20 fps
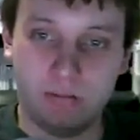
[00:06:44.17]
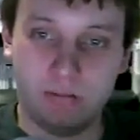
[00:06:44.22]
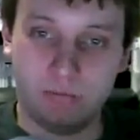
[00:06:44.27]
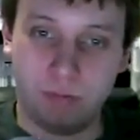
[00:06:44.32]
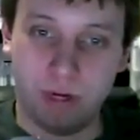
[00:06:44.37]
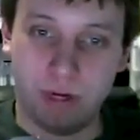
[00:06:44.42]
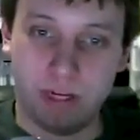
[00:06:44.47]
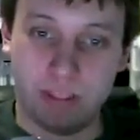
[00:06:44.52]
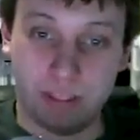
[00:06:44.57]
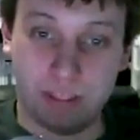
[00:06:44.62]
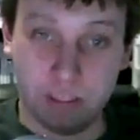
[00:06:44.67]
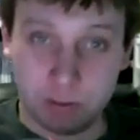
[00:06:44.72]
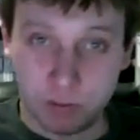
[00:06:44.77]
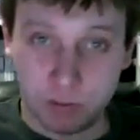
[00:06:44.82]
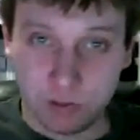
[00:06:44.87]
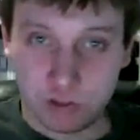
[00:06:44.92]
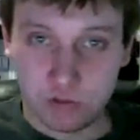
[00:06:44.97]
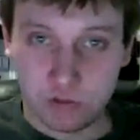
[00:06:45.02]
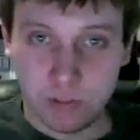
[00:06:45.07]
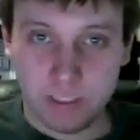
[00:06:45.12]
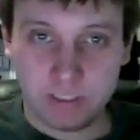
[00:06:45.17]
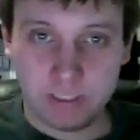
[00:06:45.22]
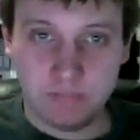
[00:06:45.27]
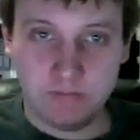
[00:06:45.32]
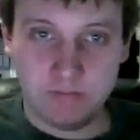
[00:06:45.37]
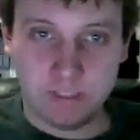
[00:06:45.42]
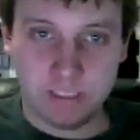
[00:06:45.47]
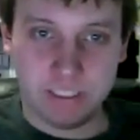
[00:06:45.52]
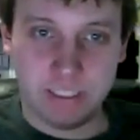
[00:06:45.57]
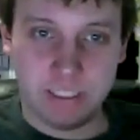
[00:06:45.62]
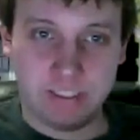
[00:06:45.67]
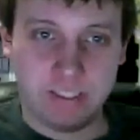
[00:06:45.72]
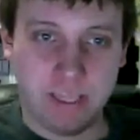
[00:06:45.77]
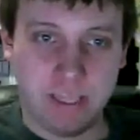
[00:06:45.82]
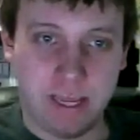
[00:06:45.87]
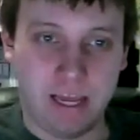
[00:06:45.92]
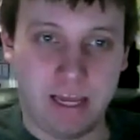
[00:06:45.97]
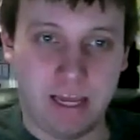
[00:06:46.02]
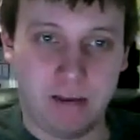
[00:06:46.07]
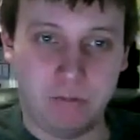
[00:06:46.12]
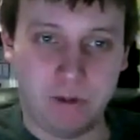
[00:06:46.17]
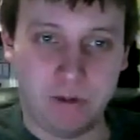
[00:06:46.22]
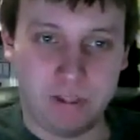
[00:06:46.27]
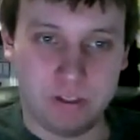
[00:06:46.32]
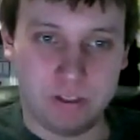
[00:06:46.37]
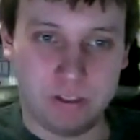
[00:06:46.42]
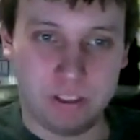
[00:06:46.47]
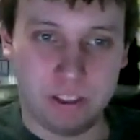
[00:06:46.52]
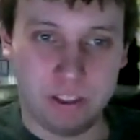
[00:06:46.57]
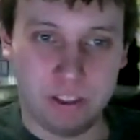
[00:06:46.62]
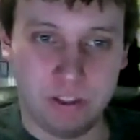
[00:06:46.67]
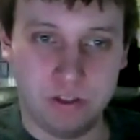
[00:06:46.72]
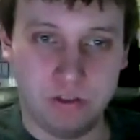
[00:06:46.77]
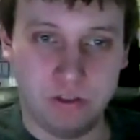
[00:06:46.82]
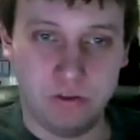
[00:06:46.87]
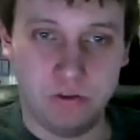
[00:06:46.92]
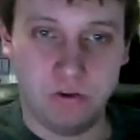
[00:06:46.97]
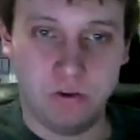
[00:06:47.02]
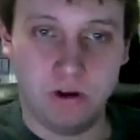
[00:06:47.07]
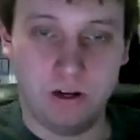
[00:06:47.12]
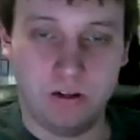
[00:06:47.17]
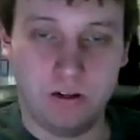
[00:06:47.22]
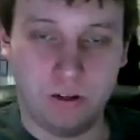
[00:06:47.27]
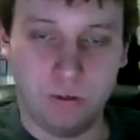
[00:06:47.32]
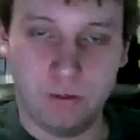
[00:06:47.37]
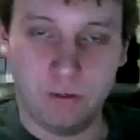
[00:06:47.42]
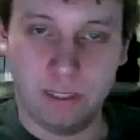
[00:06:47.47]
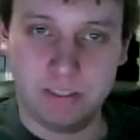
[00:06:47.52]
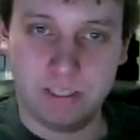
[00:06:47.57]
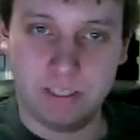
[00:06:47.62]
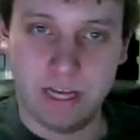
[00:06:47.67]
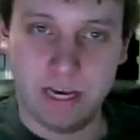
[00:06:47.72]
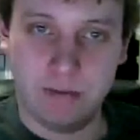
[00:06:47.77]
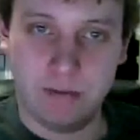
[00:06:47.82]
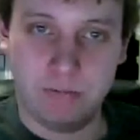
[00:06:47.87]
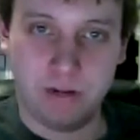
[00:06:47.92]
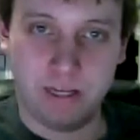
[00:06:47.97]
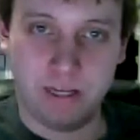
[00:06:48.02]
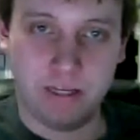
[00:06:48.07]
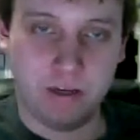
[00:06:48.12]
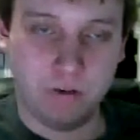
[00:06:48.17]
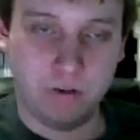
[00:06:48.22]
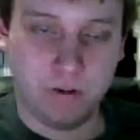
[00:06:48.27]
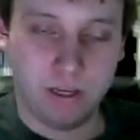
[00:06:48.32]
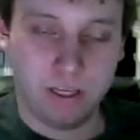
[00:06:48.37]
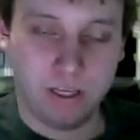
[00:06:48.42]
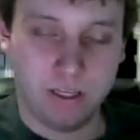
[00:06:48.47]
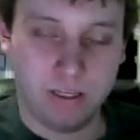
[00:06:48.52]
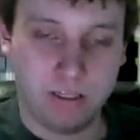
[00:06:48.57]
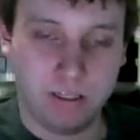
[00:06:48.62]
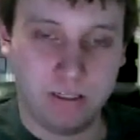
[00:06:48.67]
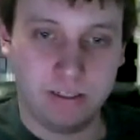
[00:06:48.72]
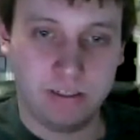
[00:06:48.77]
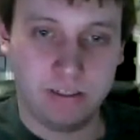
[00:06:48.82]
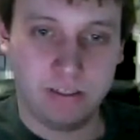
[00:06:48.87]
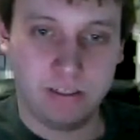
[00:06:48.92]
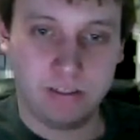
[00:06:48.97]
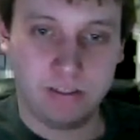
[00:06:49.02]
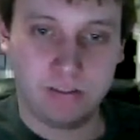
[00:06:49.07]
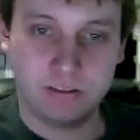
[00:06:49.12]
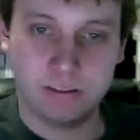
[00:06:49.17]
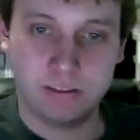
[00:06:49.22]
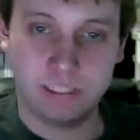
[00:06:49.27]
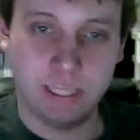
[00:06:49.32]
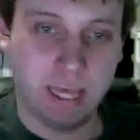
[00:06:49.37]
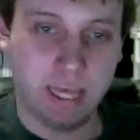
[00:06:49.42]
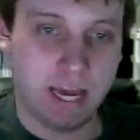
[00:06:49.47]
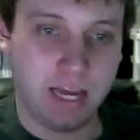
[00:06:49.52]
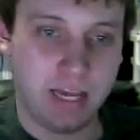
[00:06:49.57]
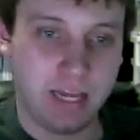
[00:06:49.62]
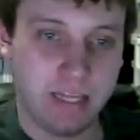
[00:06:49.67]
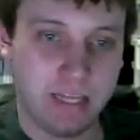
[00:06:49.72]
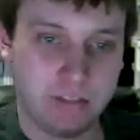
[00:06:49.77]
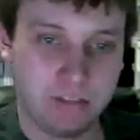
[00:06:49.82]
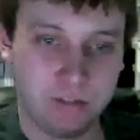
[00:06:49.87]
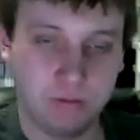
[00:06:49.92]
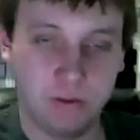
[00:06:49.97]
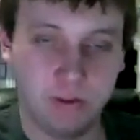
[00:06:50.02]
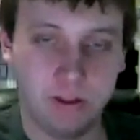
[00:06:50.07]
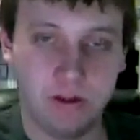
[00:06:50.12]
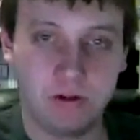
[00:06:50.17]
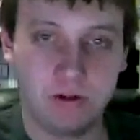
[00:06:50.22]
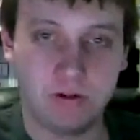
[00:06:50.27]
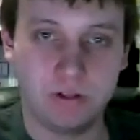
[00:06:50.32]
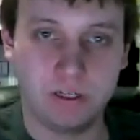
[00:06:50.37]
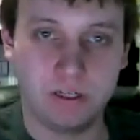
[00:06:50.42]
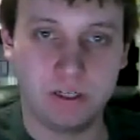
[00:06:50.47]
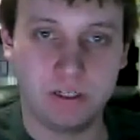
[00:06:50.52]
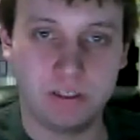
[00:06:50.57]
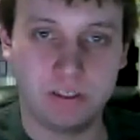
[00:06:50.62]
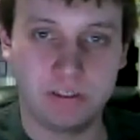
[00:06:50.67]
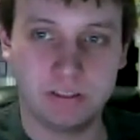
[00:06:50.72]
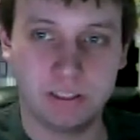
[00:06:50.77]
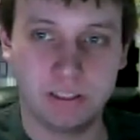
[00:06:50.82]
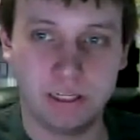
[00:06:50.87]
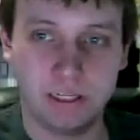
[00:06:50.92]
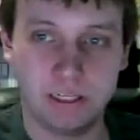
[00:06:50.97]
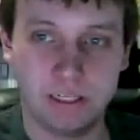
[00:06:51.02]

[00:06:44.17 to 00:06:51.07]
But this most recent visit that I went to Under the Big Top, I go in, say hi to one of the owners,